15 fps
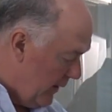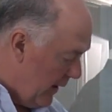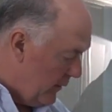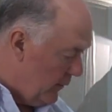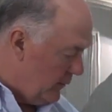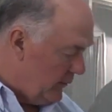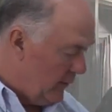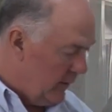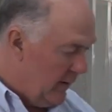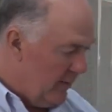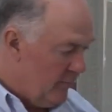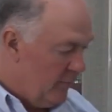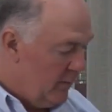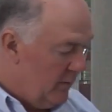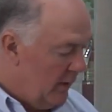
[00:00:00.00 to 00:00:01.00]
down on the
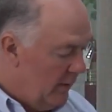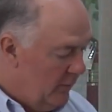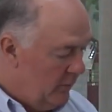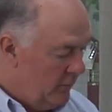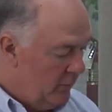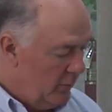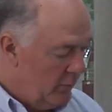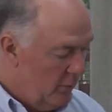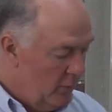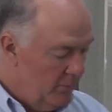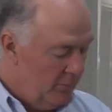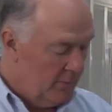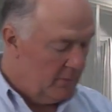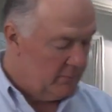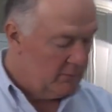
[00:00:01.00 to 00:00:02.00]
lever and the door
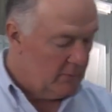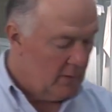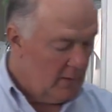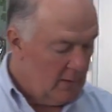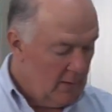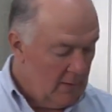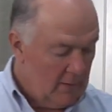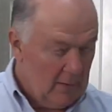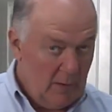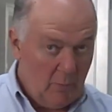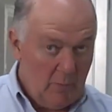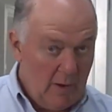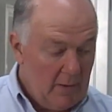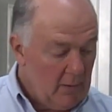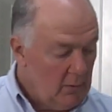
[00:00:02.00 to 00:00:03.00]
opens.
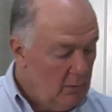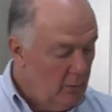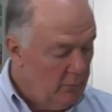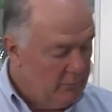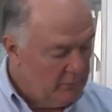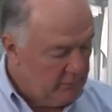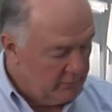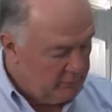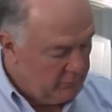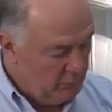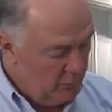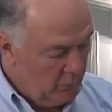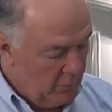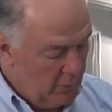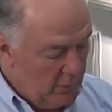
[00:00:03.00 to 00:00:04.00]
Now when I close this
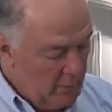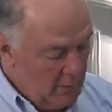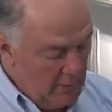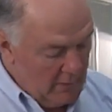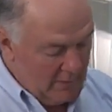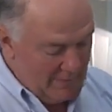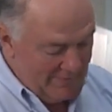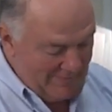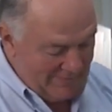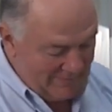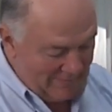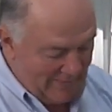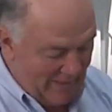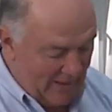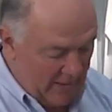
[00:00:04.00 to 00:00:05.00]
door,
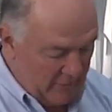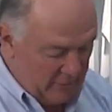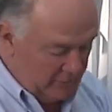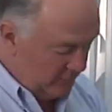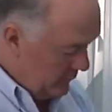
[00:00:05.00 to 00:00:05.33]
this latch